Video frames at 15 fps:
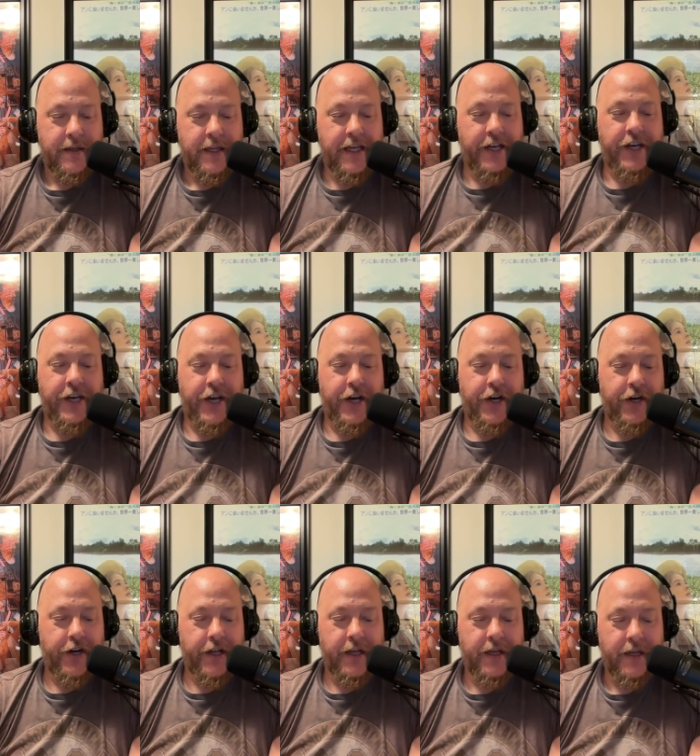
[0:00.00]
You
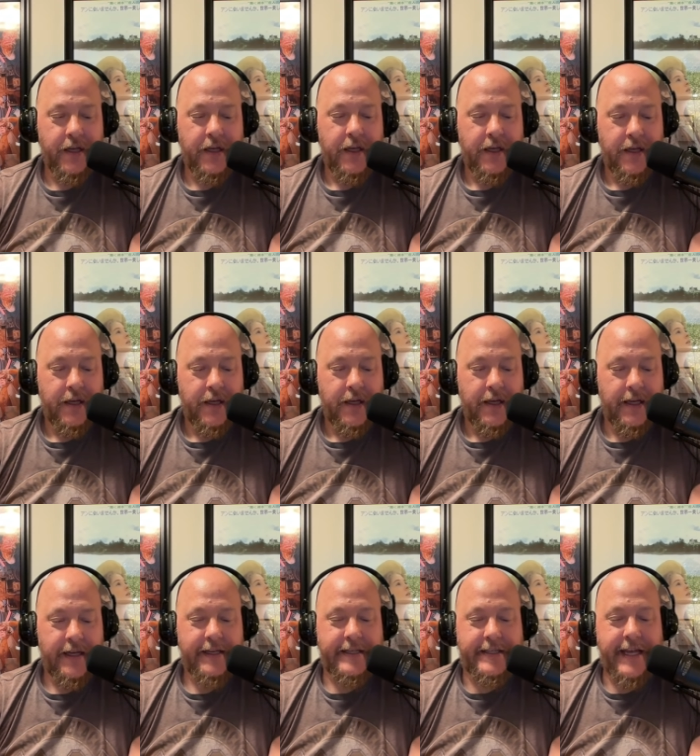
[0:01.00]
nerd.
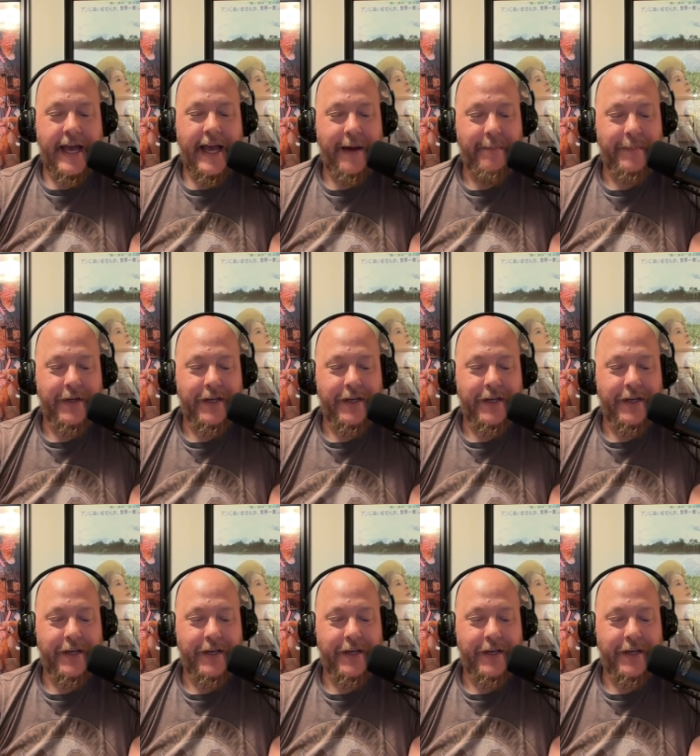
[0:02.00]
You Why damn is that